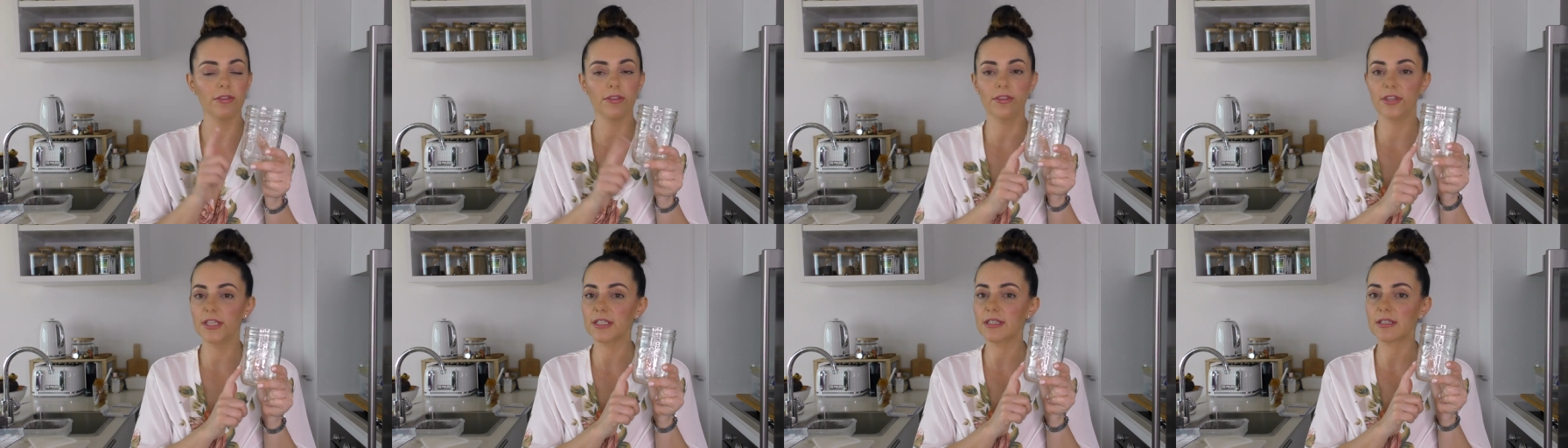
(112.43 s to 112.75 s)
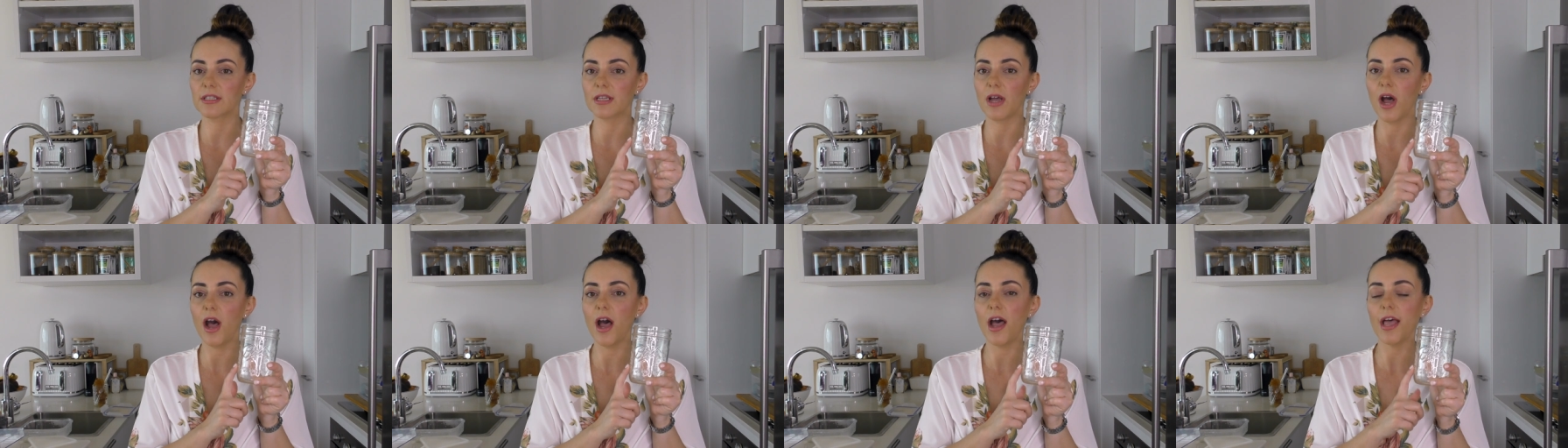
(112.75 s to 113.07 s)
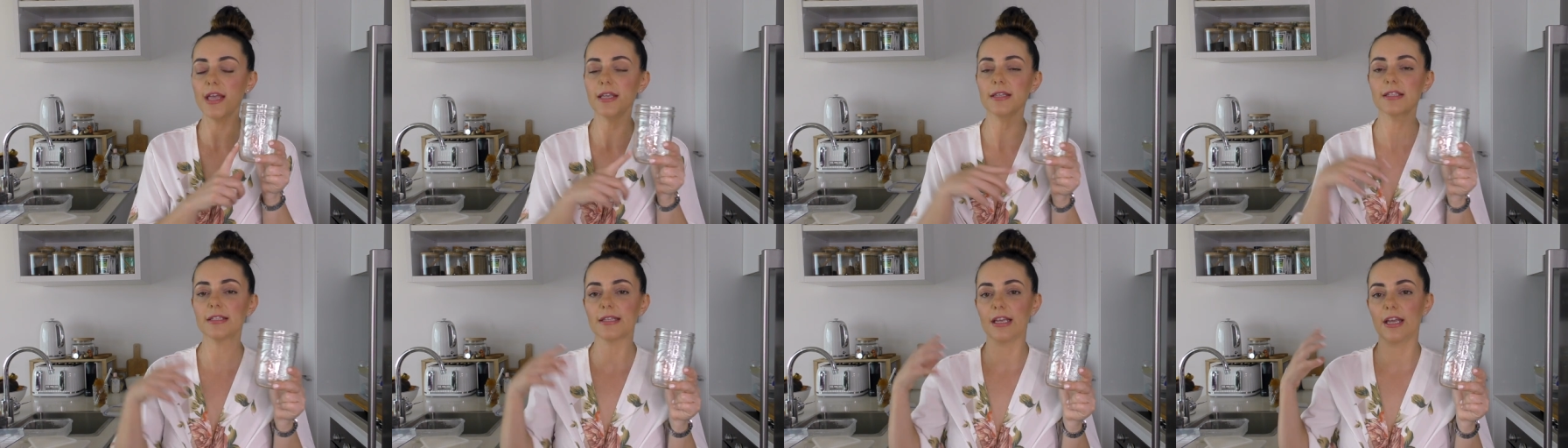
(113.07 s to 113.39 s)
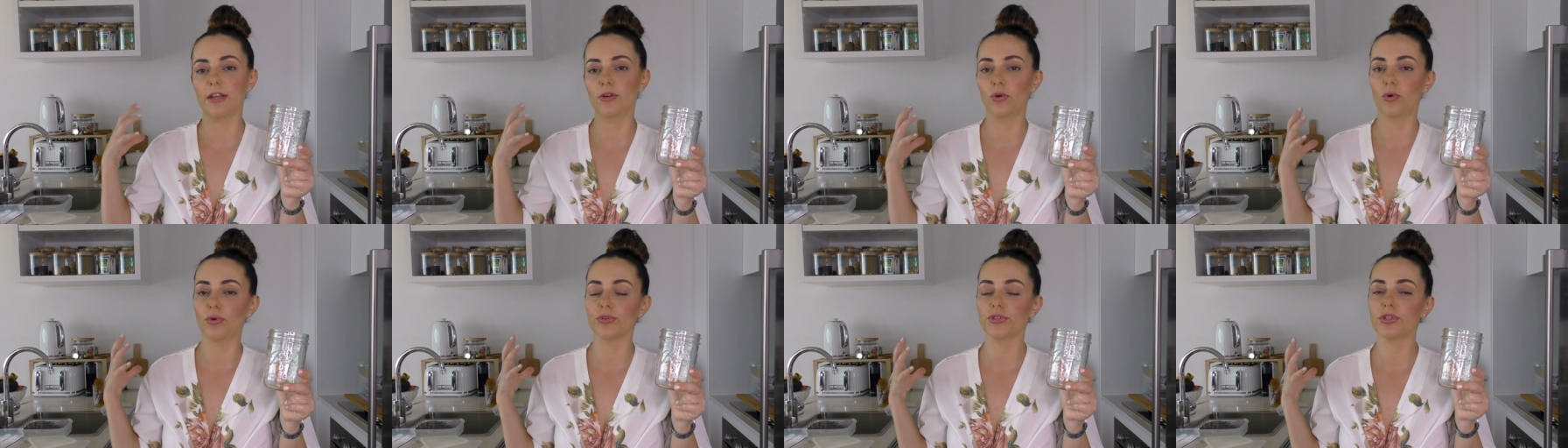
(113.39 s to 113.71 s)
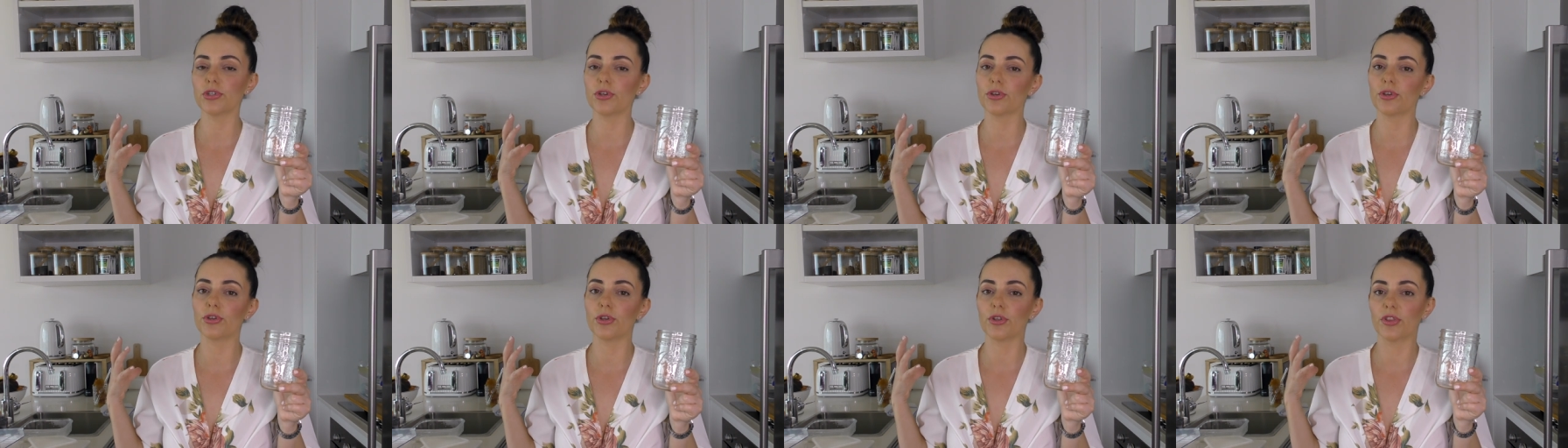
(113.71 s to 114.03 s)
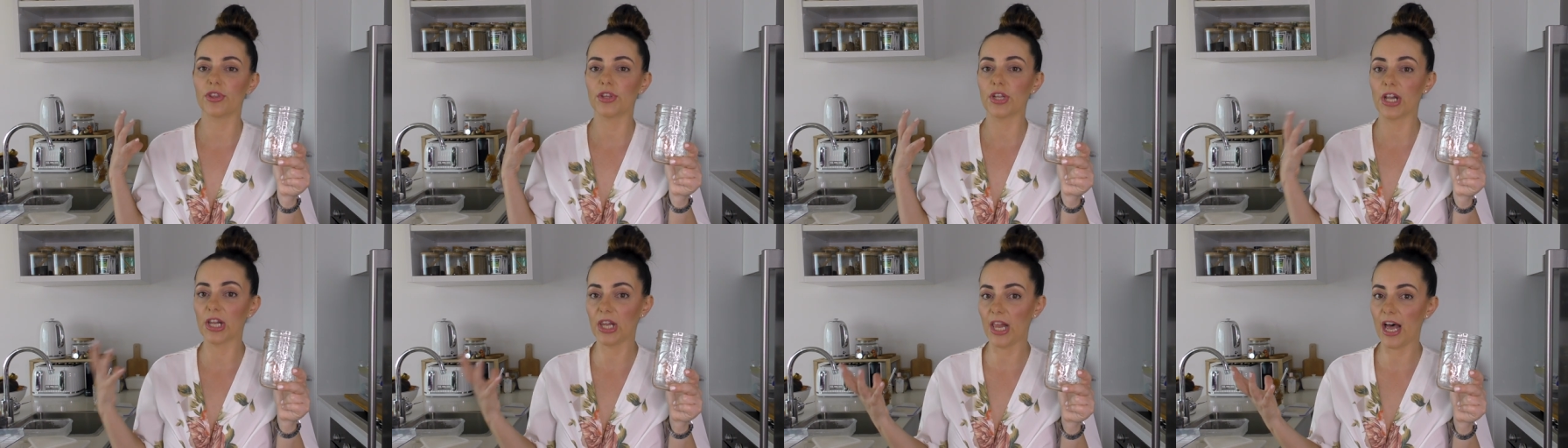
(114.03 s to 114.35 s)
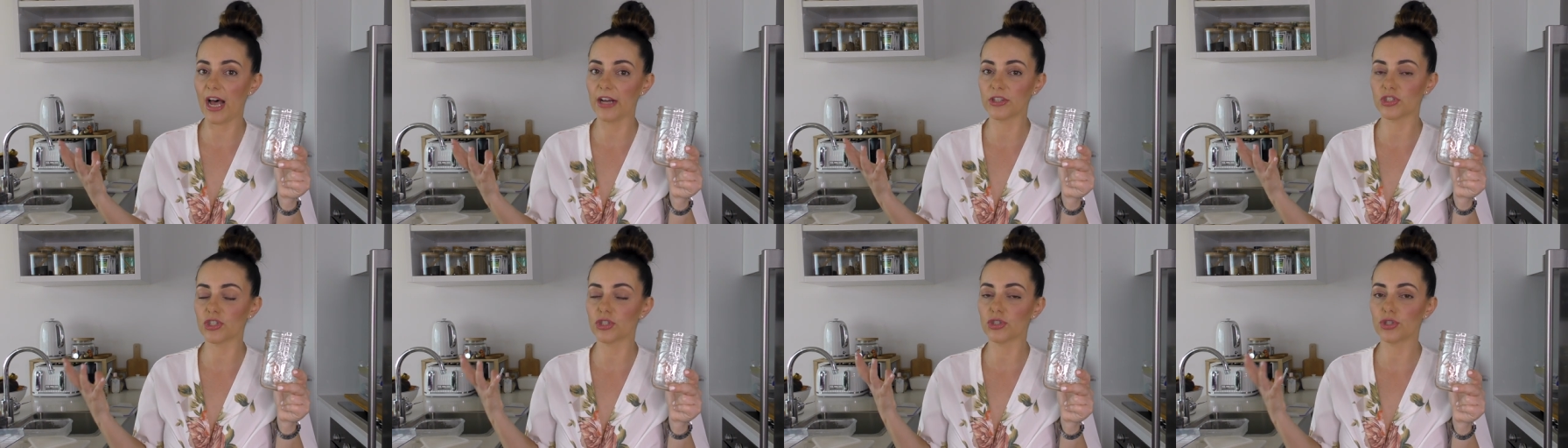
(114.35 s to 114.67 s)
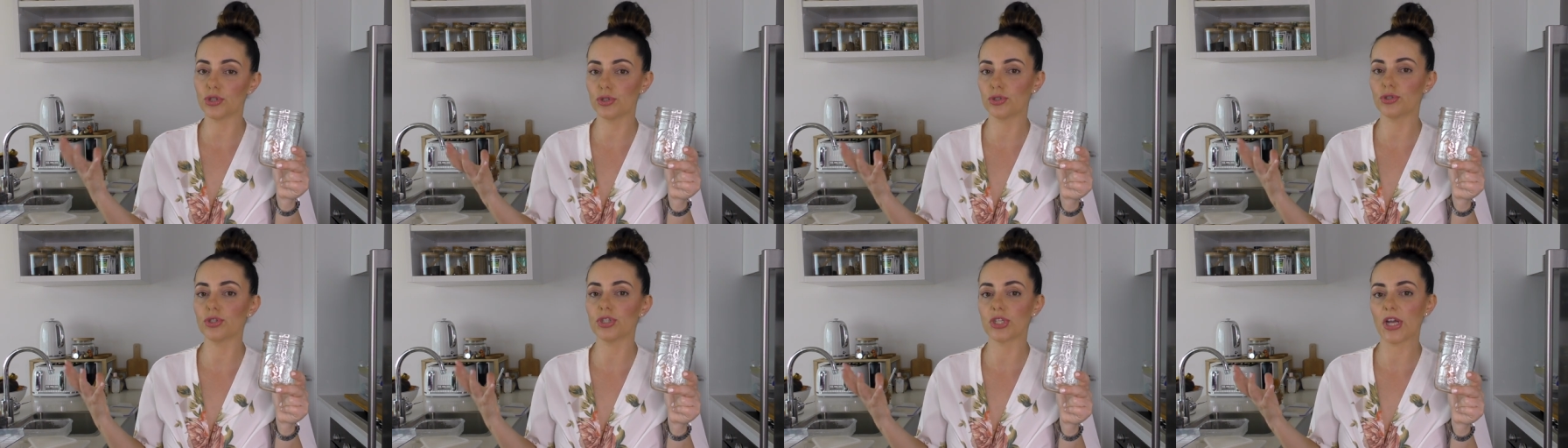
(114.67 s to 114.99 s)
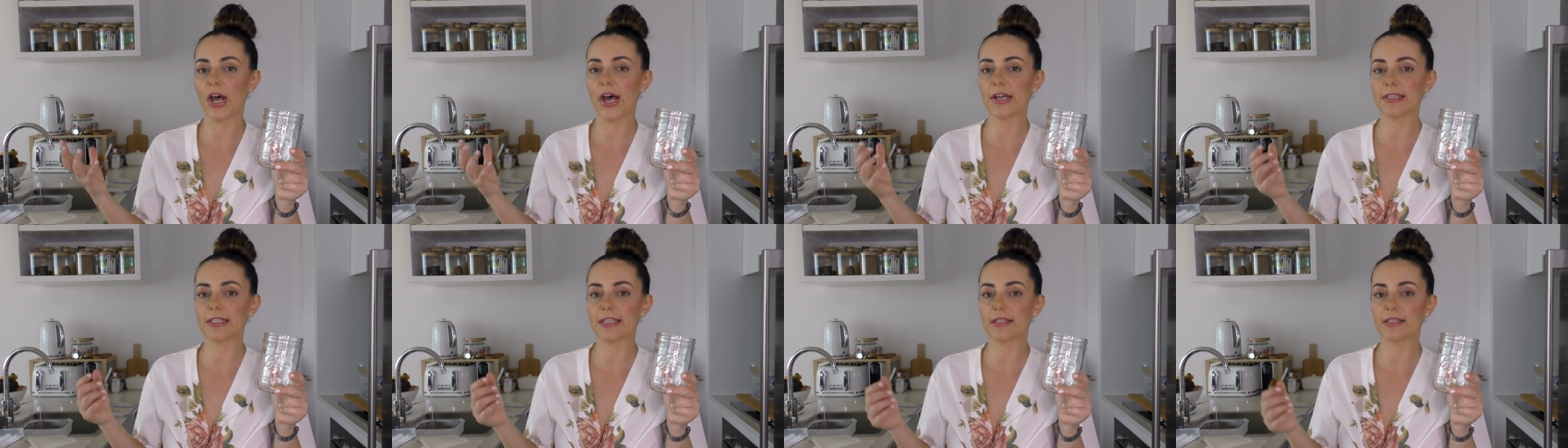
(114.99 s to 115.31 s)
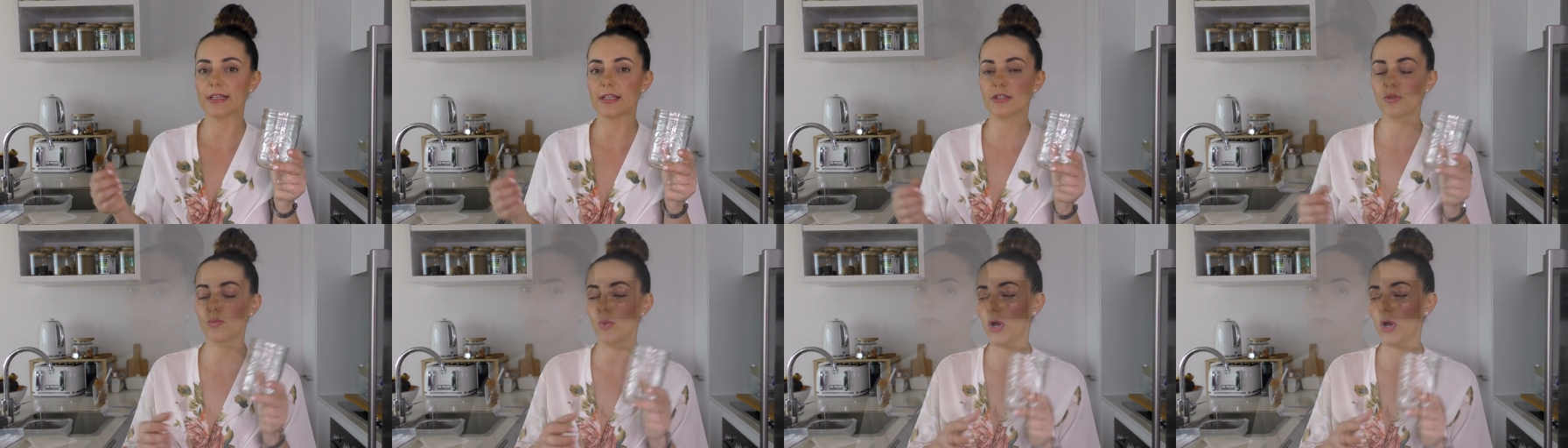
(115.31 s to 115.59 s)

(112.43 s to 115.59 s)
this size and also the larger two sizes as